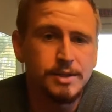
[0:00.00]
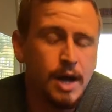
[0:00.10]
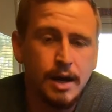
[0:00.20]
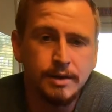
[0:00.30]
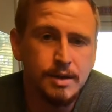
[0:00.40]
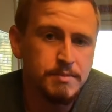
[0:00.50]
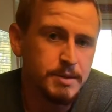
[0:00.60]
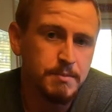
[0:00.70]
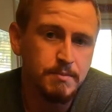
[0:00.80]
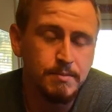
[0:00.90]
not
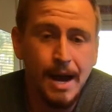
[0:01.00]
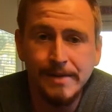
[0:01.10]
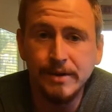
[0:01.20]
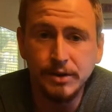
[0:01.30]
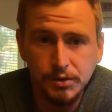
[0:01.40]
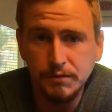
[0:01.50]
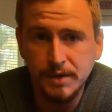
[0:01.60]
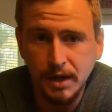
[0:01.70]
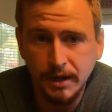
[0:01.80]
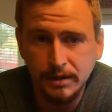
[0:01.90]
something bad that you've
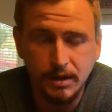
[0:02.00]
done